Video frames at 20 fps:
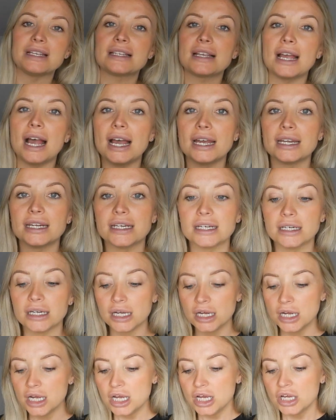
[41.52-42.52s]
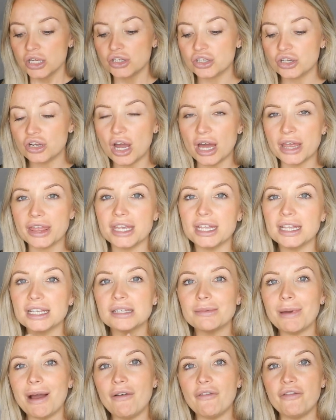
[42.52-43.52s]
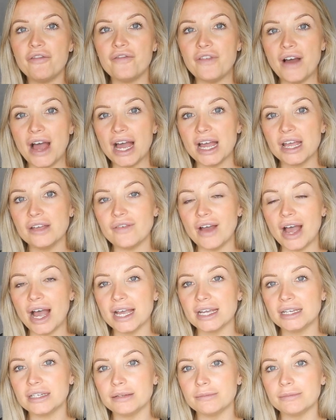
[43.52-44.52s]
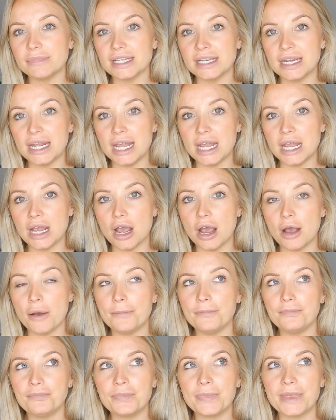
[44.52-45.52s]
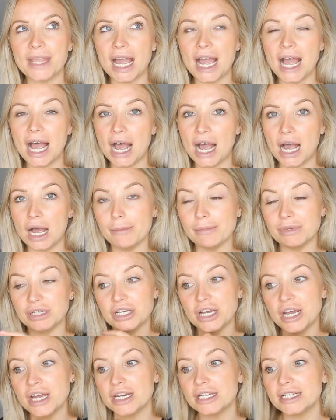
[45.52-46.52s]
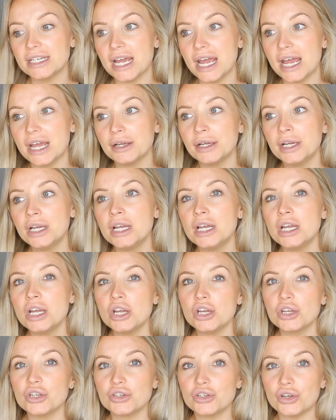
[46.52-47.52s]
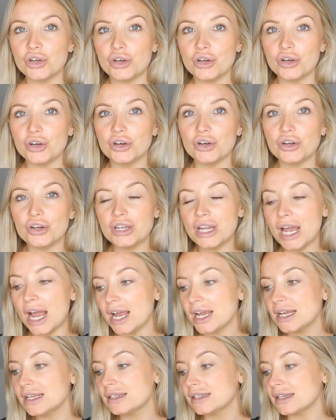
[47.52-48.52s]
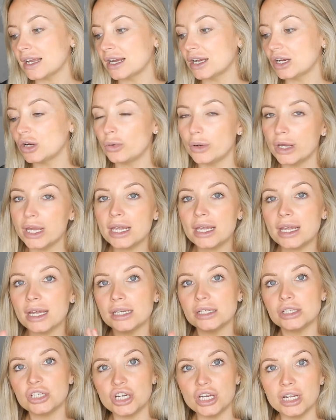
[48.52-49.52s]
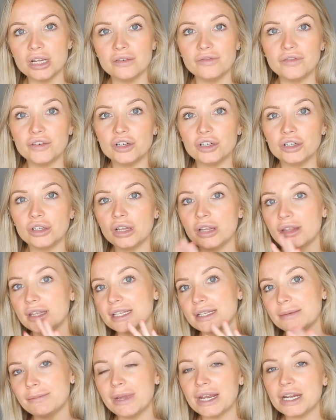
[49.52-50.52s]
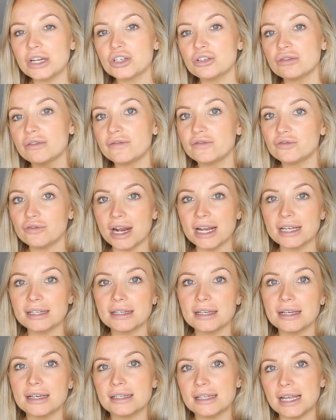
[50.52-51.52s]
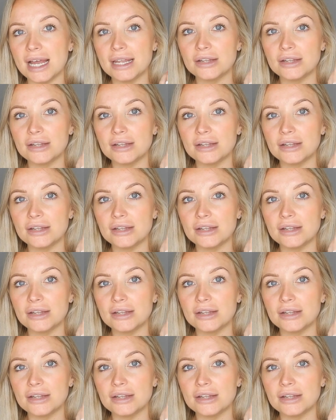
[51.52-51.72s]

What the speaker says: MISSGUIDED. So I think there's about 5 items in here that are maternity. So nice and quick and cheerful. There's a mixture of dresses